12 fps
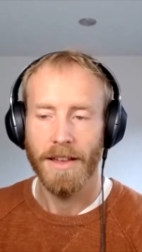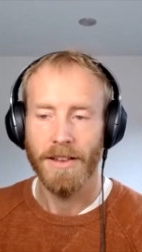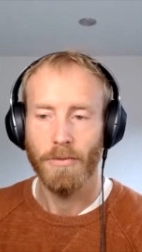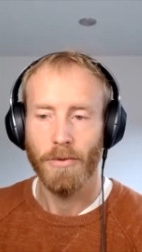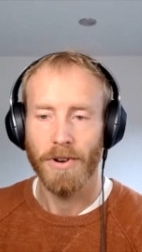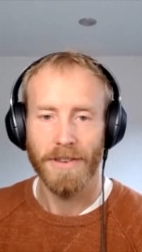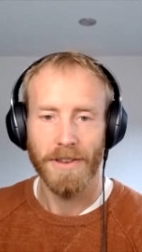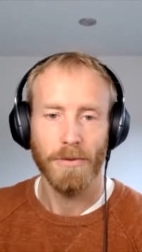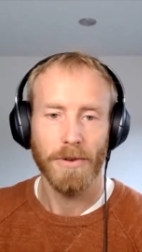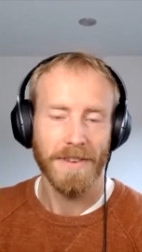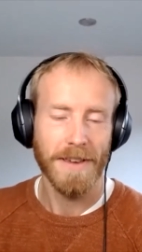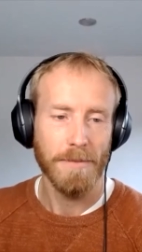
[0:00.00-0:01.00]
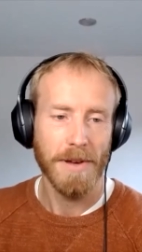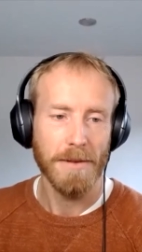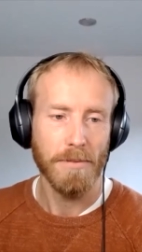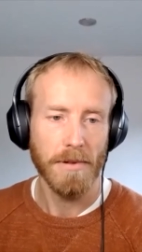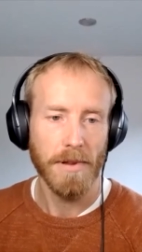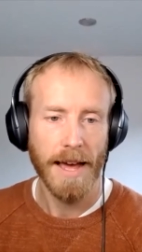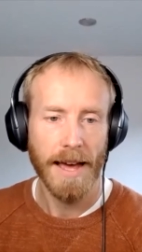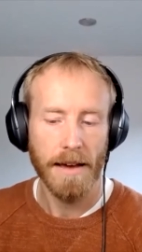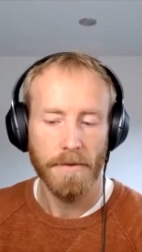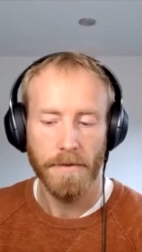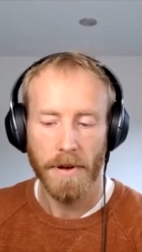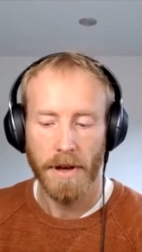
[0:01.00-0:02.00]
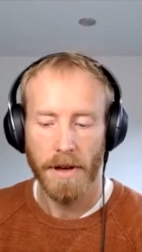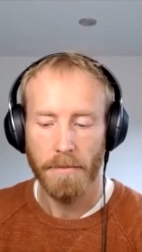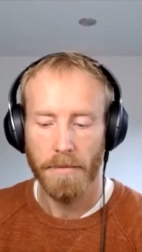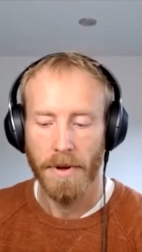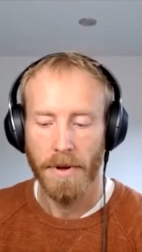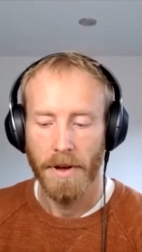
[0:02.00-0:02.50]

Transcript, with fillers: and you want to you want to see people have um,